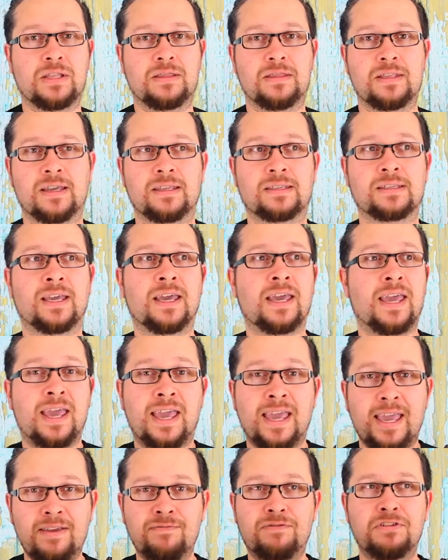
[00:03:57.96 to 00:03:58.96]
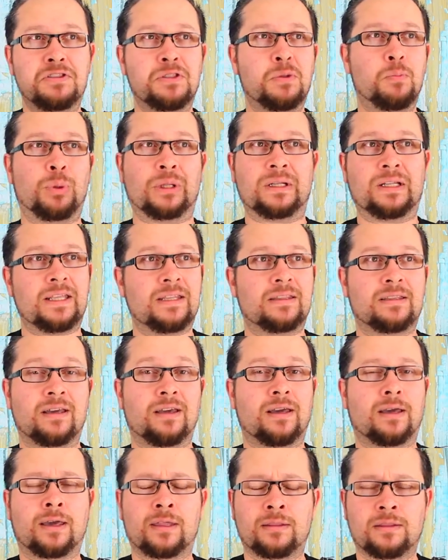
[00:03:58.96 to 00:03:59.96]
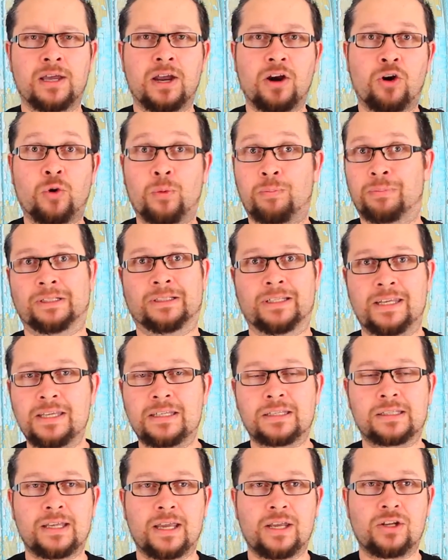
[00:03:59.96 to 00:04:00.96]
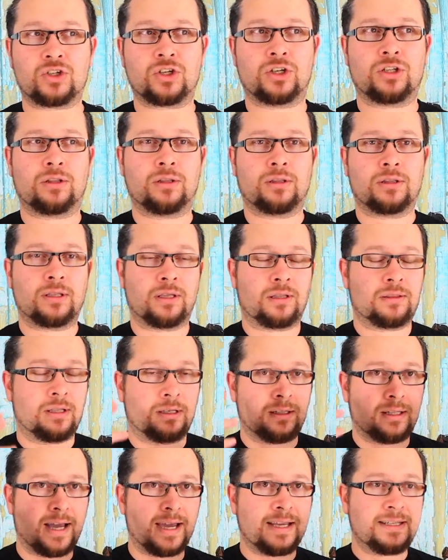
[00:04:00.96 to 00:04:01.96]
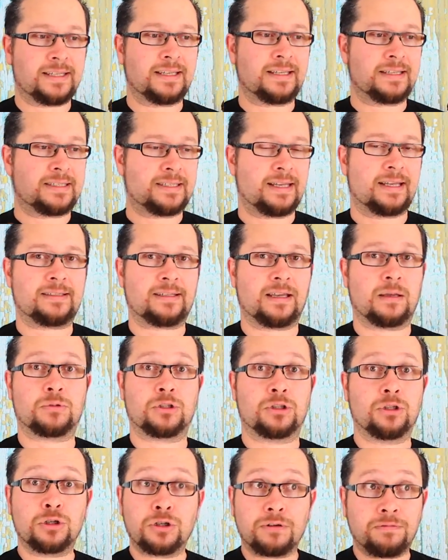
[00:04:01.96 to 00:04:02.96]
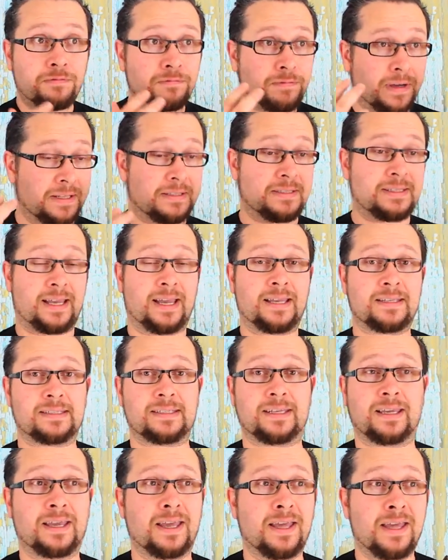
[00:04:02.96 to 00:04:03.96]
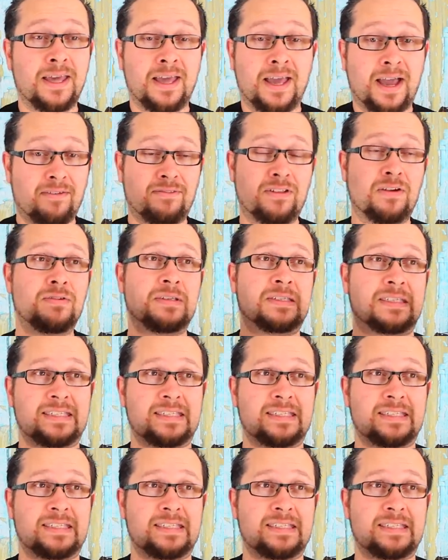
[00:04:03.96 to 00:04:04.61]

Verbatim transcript: in this. Even their police station, the lighting setups look fantastic. I've never